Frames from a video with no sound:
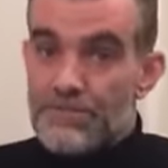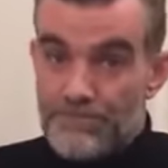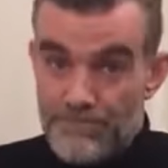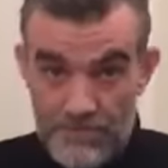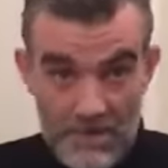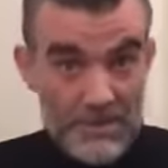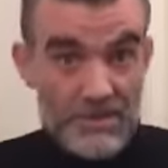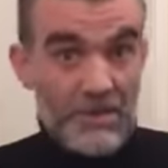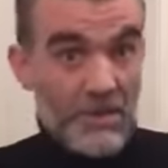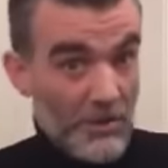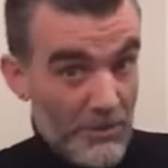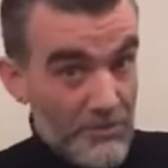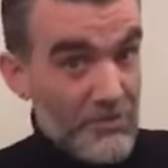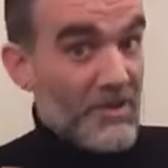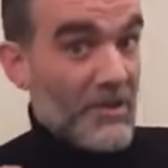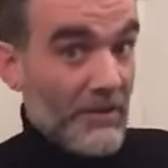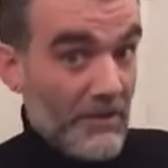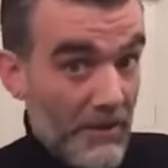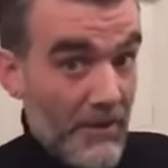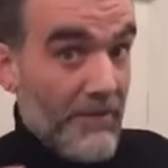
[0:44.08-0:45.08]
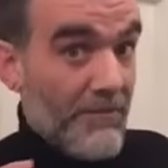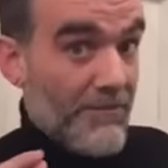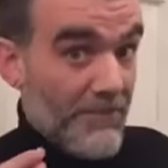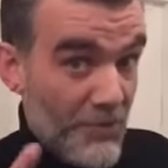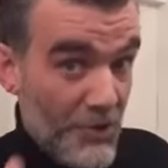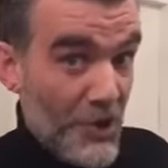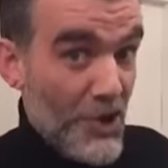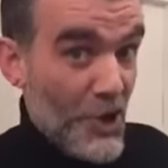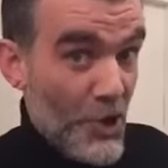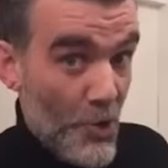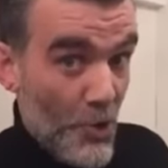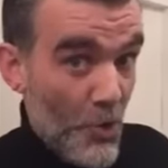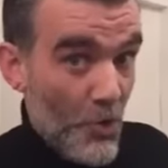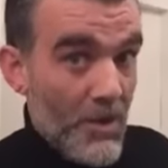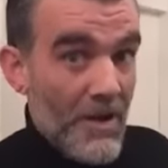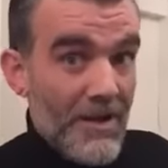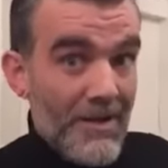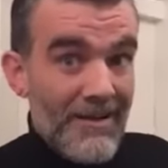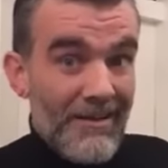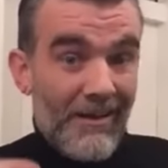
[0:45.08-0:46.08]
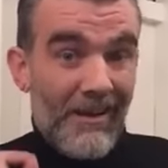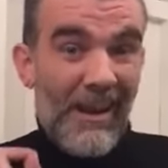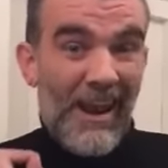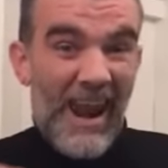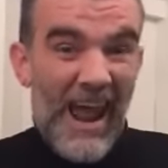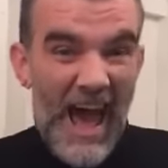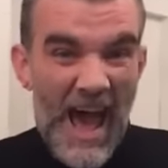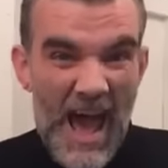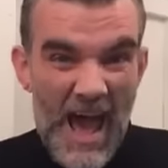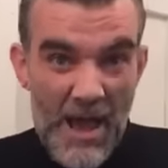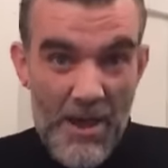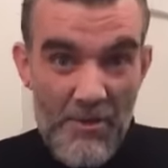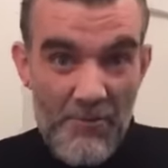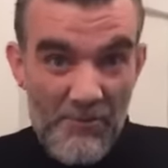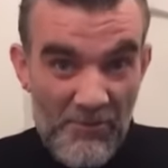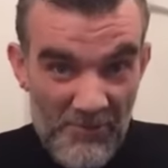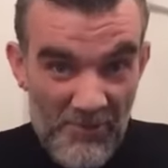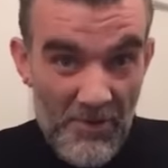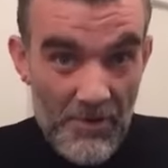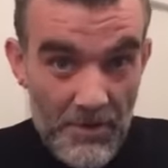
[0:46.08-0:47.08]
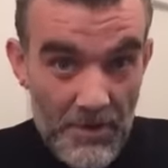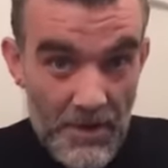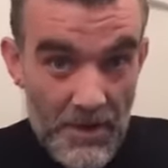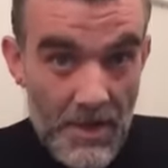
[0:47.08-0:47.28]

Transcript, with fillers: exclusively for you, live.